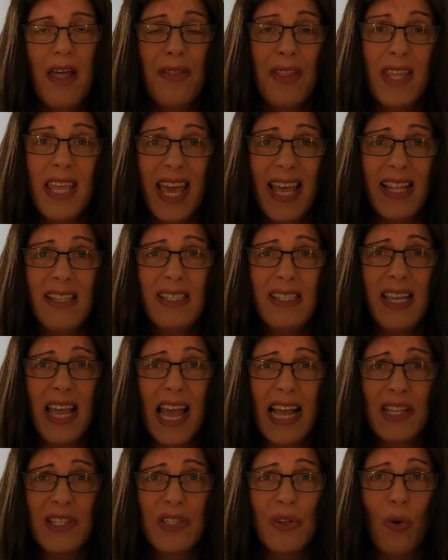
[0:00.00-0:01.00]
The
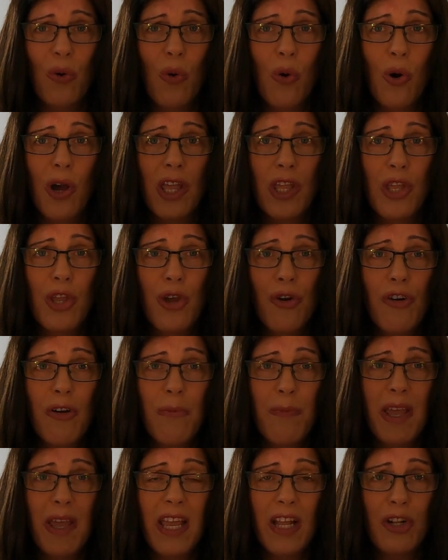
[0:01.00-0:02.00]
ETIAS, or
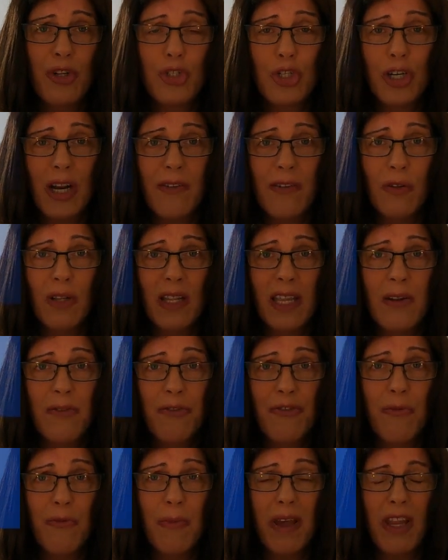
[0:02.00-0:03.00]
European Travel
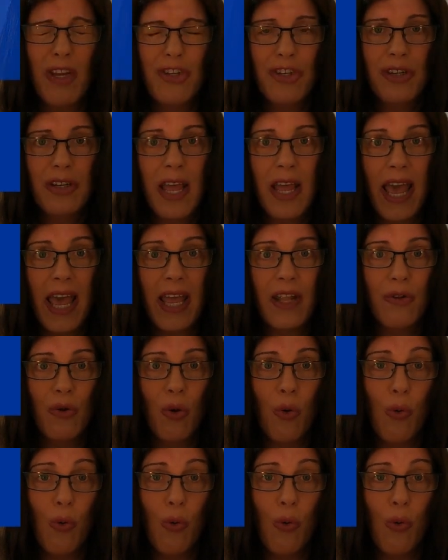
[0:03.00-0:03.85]
Information and